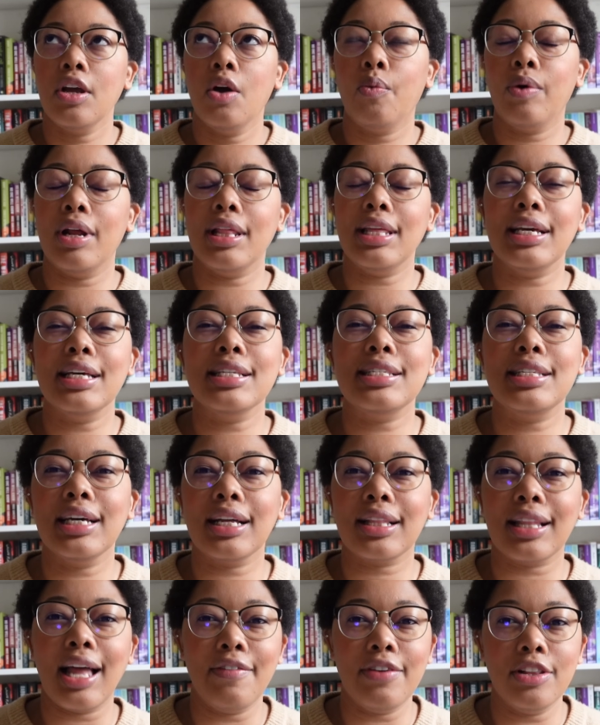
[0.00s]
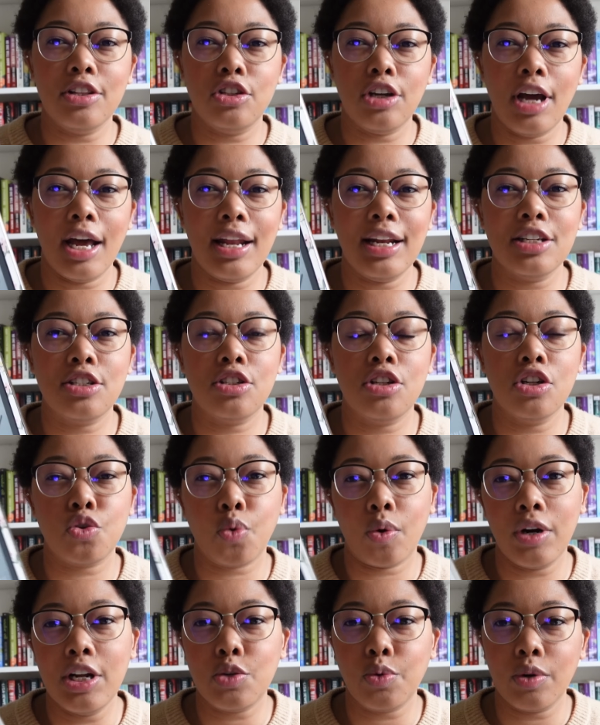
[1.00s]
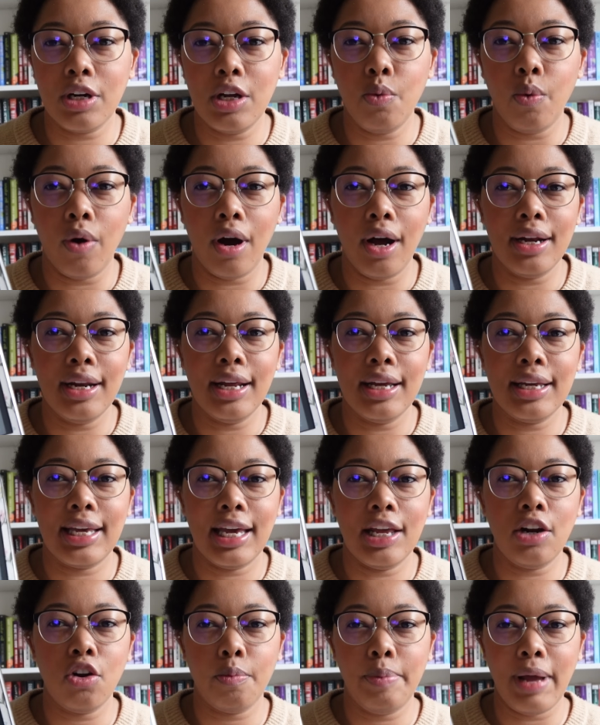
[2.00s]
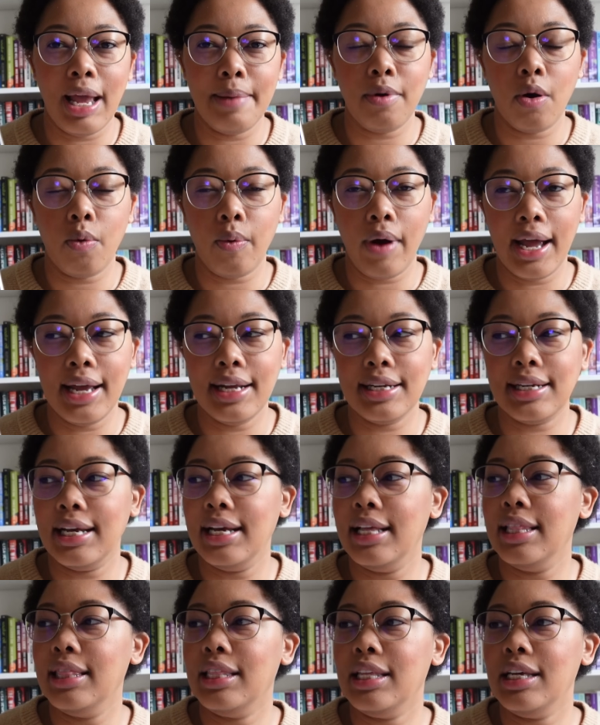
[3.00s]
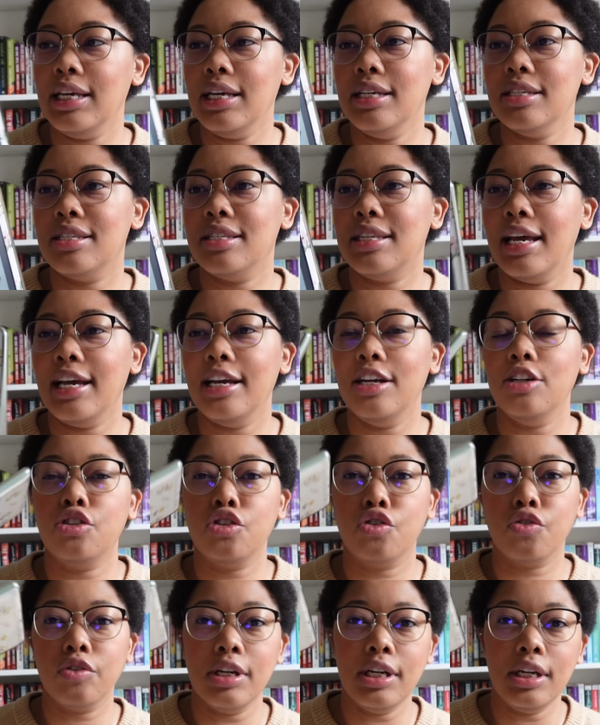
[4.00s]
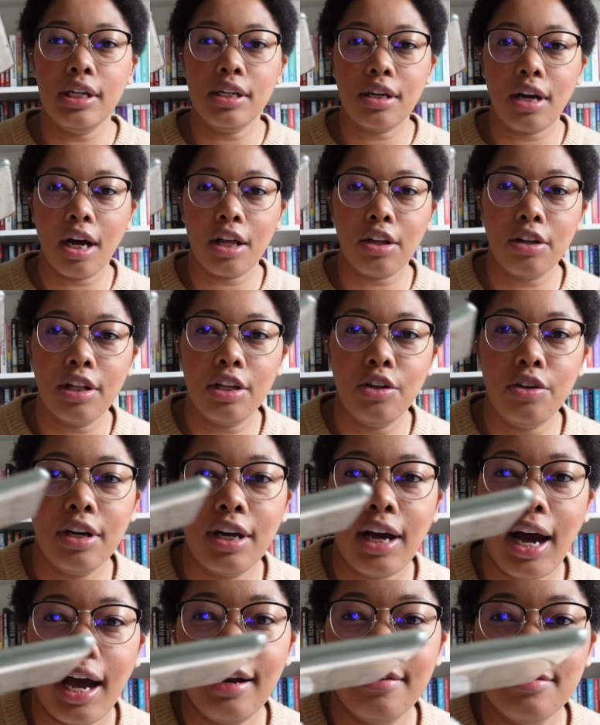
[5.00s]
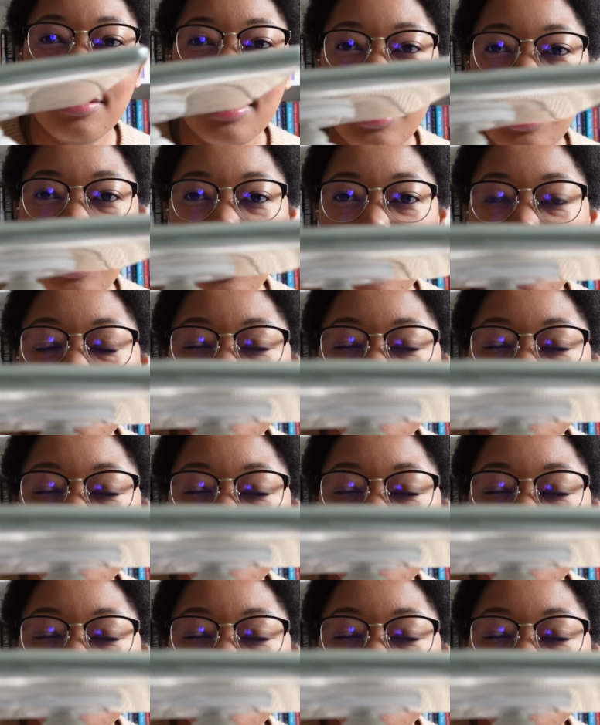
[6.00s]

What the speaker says: what I think is the 11th gen. It's the 2021 Kindle Paperwhite in the sage green color that you can kind of see